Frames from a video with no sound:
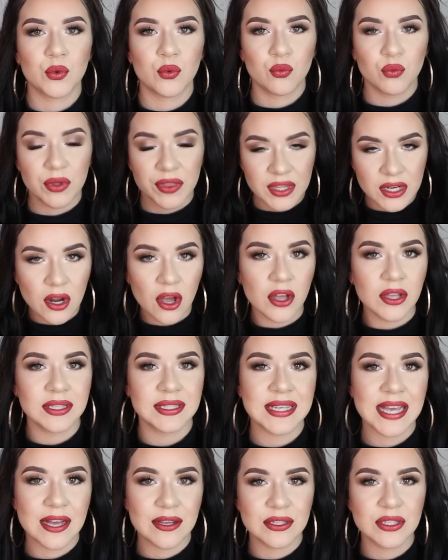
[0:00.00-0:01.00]
with it all
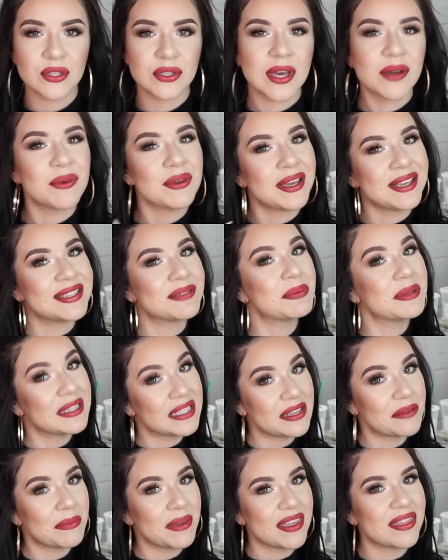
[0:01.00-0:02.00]
down, so that way you guys
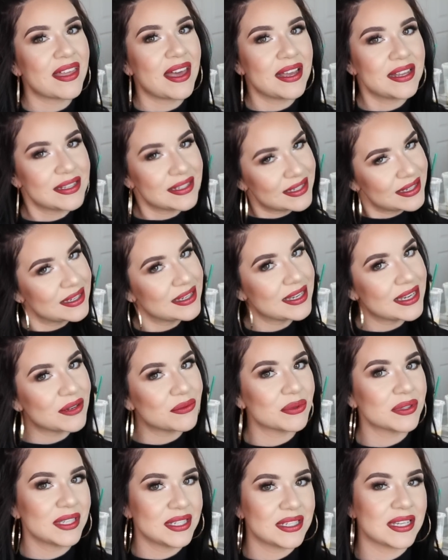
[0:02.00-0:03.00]
believe me that it
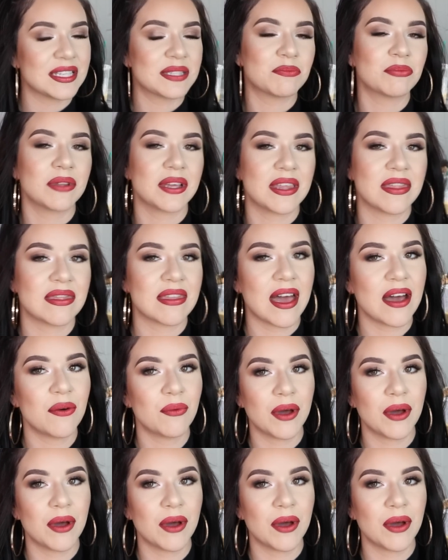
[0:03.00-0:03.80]
really does blend that